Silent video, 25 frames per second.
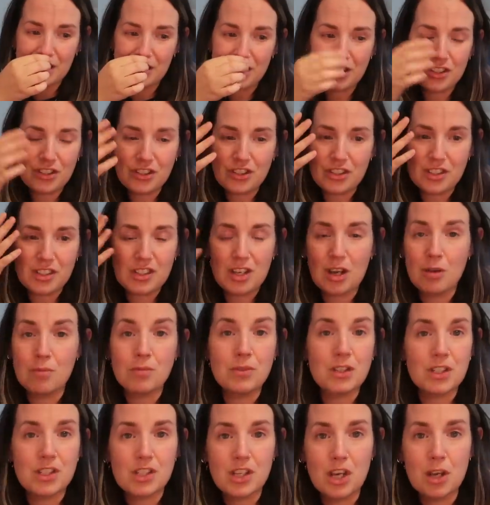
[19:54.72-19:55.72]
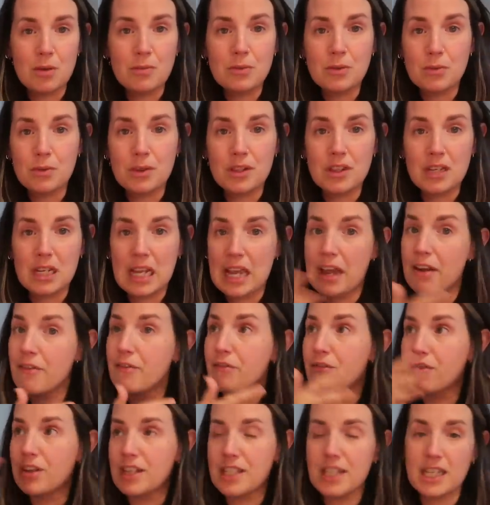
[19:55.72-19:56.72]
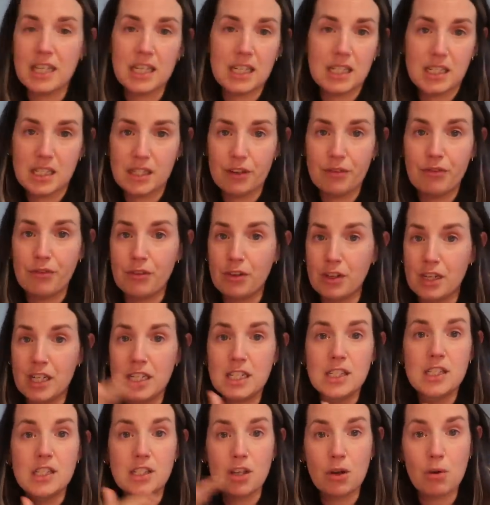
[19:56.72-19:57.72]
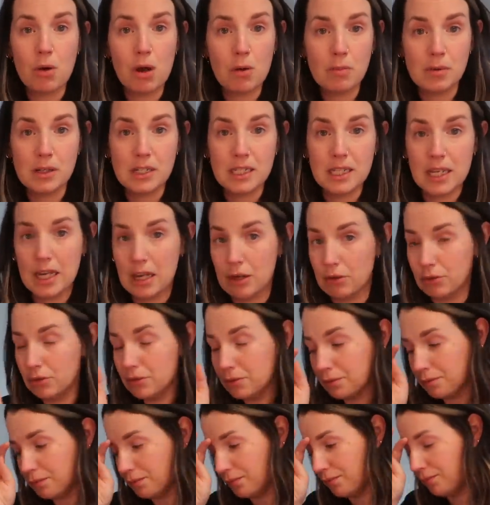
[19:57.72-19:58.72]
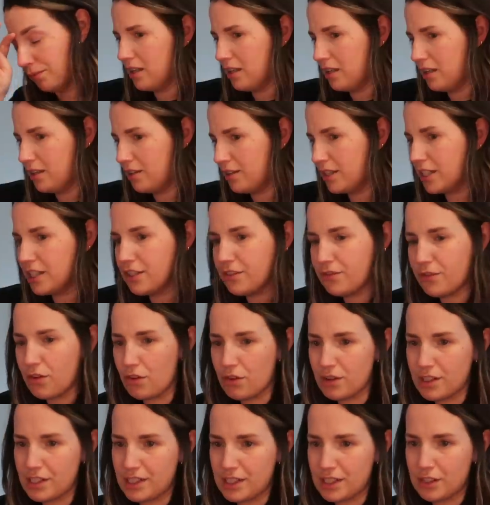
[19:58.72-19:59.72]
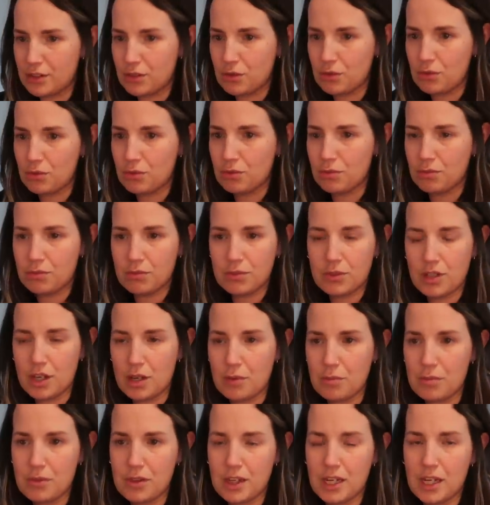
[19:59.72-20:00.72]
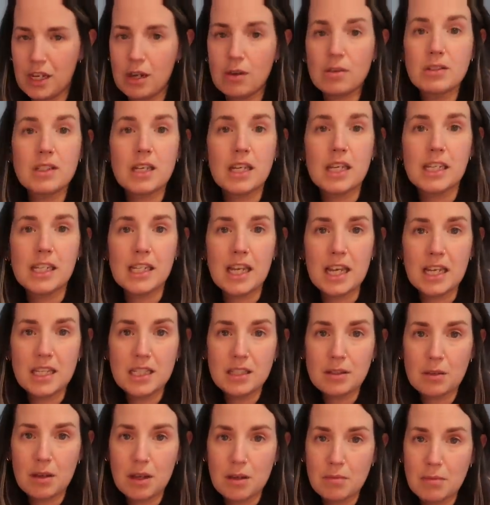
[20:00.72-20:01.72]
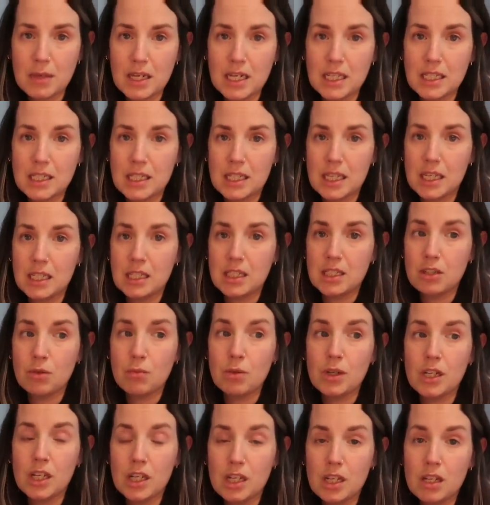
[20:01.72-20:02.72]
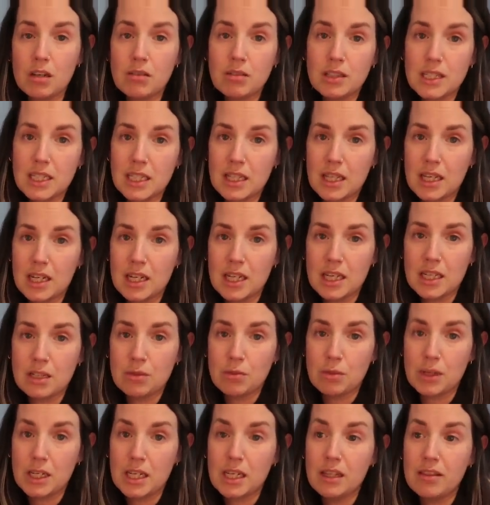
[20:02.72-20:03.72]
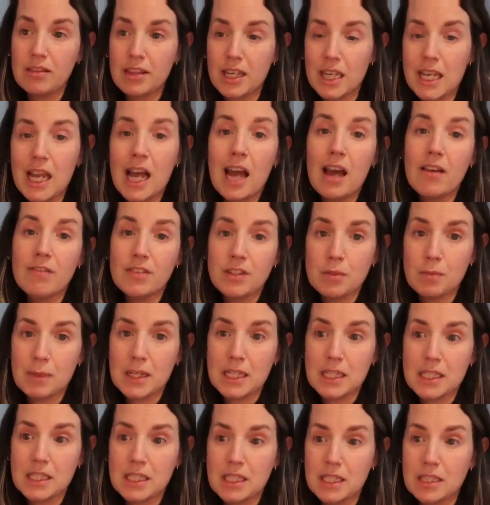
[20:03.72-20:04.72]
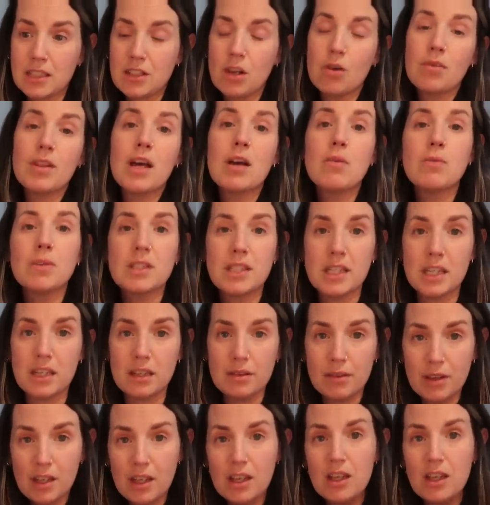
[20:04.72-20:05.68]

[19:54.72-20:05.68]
to just come to terms with, and every day is different. It's so up and down. This forestry school type thing, I was like, yes, amazing. So we're going to go and see that next week. They have spaces. Oh, that was it.